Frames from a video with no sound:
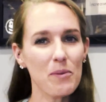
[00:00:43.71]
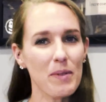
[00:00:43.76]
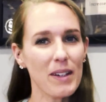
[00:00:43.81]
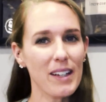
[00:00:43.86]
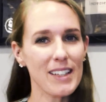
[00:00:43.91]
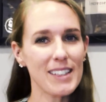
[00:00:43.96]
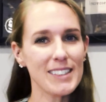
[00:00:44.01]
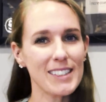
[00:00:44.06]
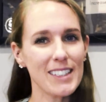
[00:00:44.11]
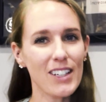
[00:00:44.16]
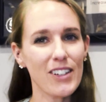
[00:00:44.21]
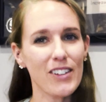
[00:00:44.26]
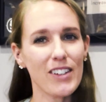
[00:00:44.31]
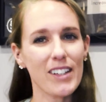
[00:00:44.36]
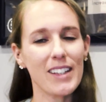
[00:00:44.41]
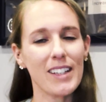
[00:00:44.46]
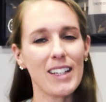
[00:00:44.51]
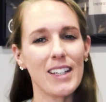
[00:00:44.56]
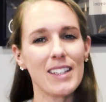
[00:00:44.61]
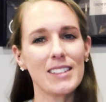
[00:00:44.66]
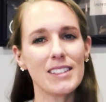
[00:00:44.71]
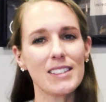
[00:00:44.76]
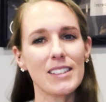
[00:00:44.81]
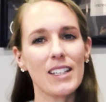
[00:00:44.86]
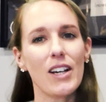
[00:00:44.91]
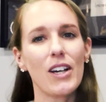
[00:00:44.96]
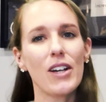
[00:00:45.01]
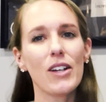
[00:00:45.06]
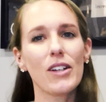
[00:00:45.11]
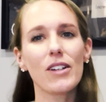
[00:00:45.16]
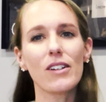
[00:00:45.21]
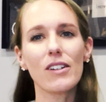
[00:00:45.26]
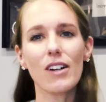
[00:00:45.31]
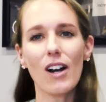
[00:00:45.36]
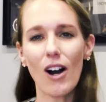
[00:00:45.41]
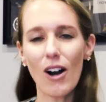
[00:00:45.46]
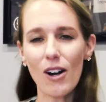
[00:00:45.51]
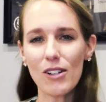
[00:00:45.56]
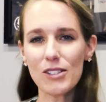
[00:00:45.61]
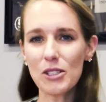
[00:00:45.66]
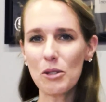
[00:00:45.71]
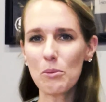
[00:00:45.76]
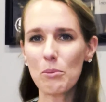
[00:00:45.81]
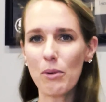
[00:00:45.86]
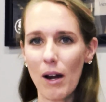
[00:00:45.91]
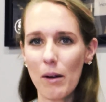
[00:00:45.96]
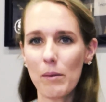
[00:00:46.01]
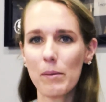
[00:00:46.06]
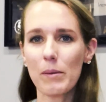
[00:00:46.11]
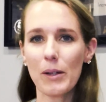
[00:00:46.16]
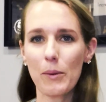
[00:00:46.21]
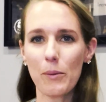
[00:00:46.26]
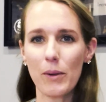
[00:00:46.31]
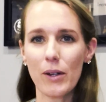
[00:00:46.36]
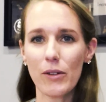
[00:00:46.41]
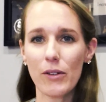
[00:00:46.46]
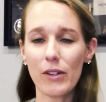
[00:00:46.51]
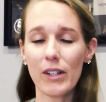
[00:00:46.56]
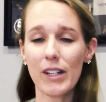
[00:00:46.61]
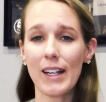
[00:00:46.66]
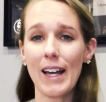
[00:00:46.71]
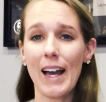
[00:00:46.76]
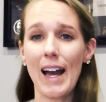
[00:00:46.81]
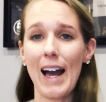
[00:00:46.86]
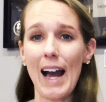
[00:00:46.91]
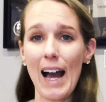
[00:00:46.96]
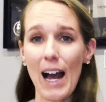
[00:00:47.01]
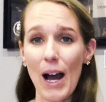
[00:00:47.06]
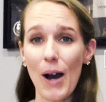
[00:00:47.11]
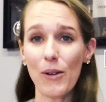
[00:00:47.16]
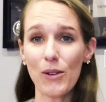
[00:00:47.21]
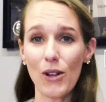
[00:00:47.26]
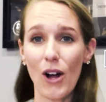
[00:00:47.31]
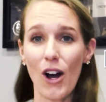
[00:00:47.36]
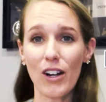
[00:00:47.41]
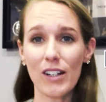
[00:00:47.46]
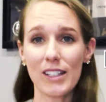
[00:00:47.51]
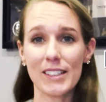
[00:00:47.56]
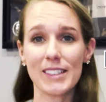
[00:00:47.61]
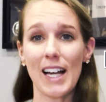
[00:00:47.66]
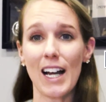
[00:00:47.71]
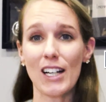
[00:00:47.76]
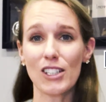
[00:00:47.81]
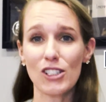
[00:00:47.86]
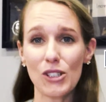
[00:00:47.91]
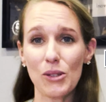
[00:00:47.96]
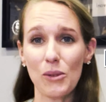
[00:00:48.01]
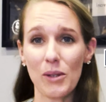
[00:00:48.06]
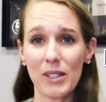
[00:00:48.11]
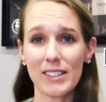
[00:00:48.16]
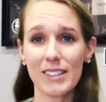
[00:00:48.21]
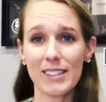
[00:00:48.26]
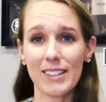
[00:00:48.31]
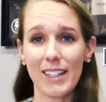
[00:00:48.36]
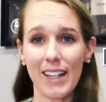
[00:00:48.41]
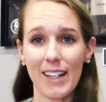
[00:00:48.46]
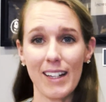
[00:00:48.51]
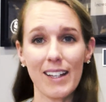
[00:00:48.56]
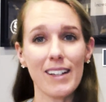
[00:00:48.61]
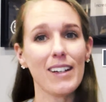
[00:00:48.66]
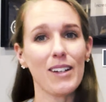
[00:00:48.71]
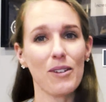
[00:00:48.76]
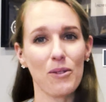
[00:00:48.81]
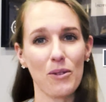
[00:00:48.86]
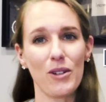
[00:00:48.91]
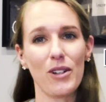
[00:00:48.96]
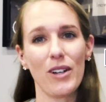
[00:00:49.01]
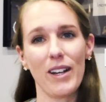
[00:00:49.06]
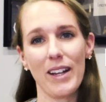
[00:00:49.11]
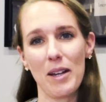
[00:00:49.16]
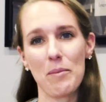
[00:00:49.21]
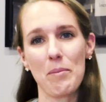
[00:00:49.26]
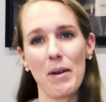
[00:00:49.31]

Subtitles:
been considering this, you're also probably wondering how long it's actually going to take in order to get